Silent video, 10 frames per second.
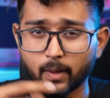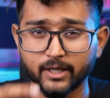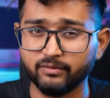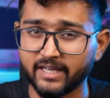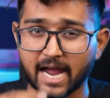why
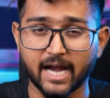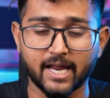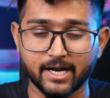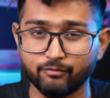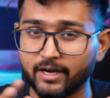do we add,
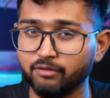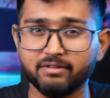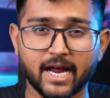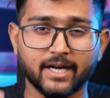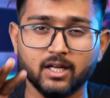and when do
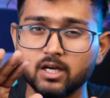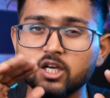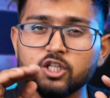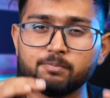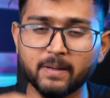we add
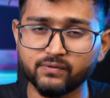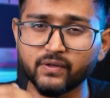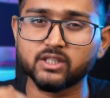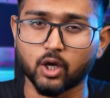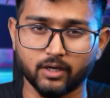
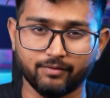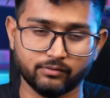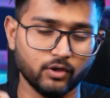specific sound effects.